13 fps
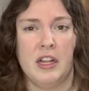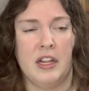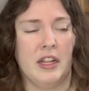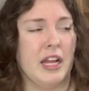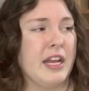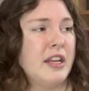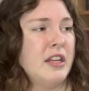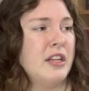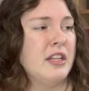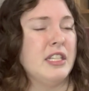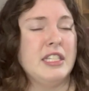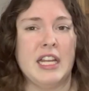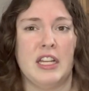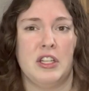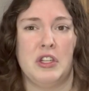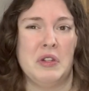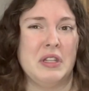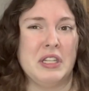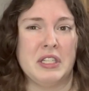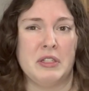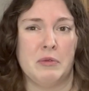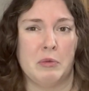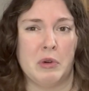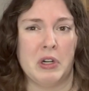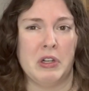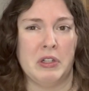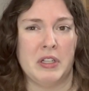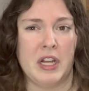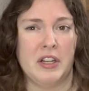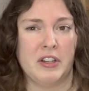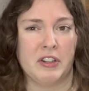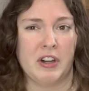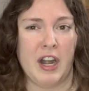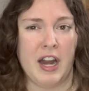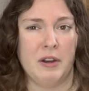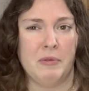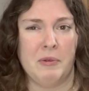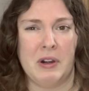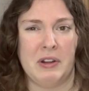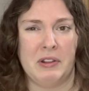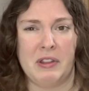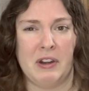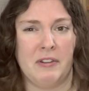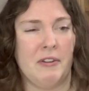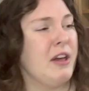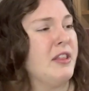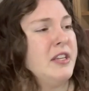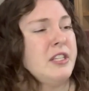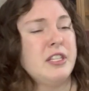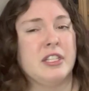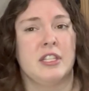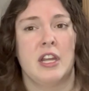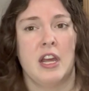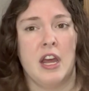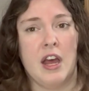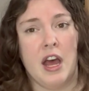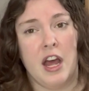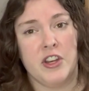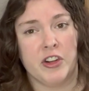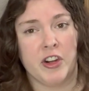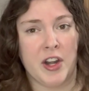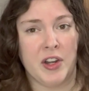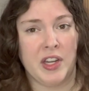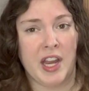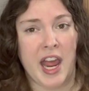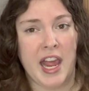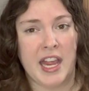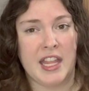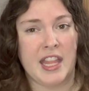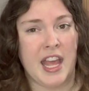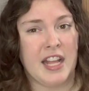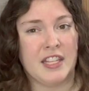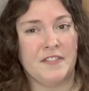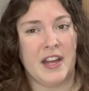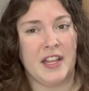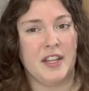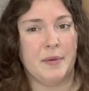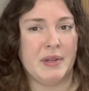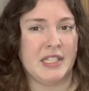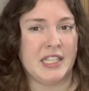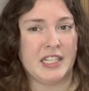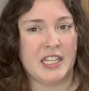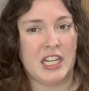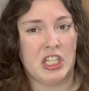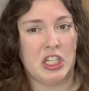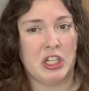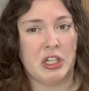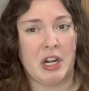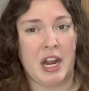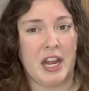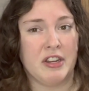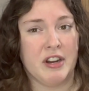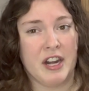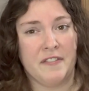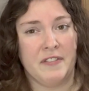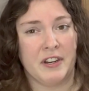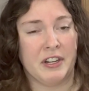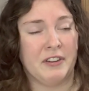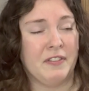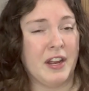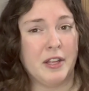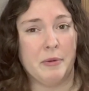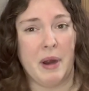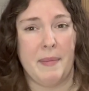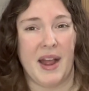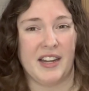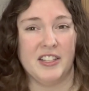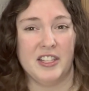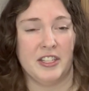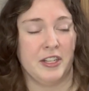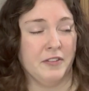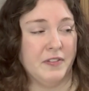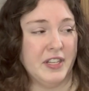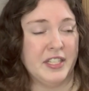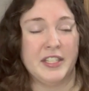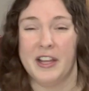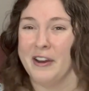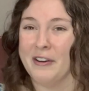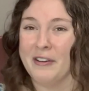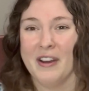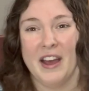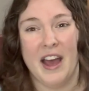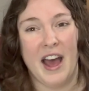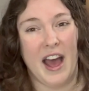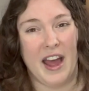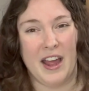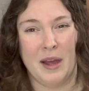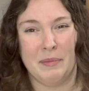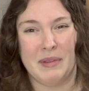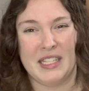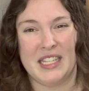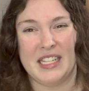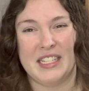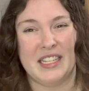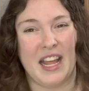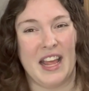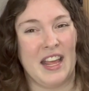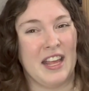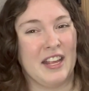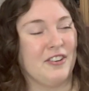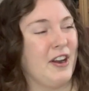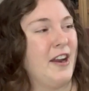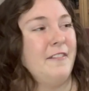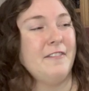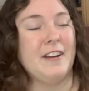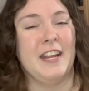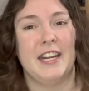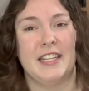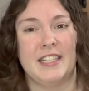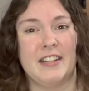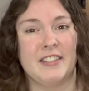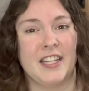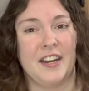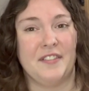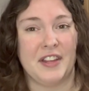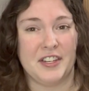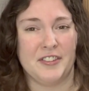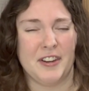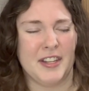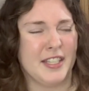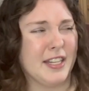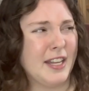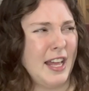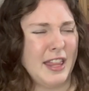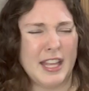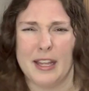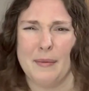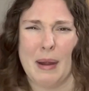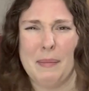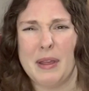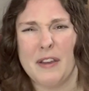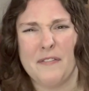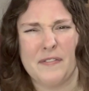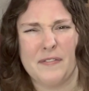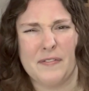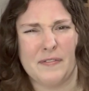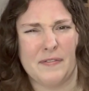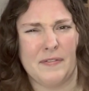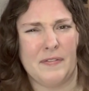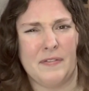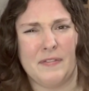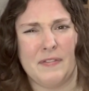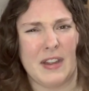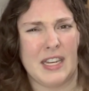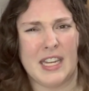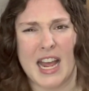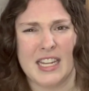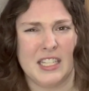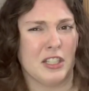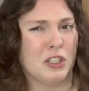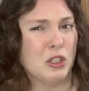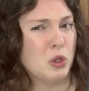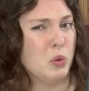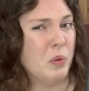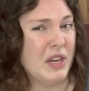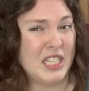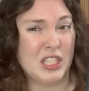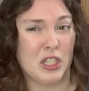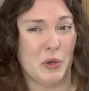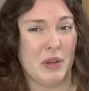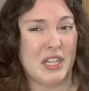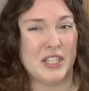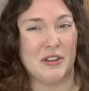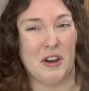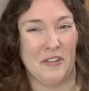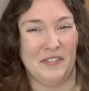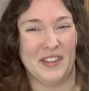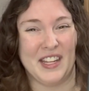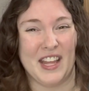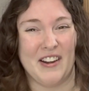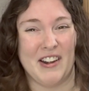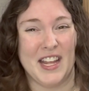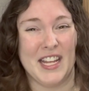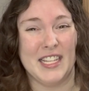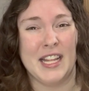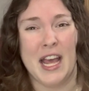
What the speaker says: like sent to this world underground where they're around this underground lake, and they have to their missing teacher and try to find their way back to the surface. So I hope this is a great read. It sounds kind of interesting. I think there might be a fantastical twist to it, so hopefully there is,